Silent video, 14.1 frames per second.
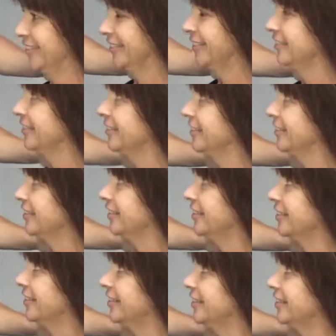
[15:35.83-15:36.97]

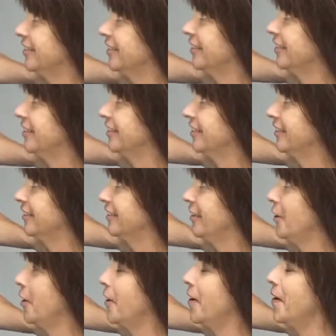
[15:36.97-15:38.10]
This person isn't speaking.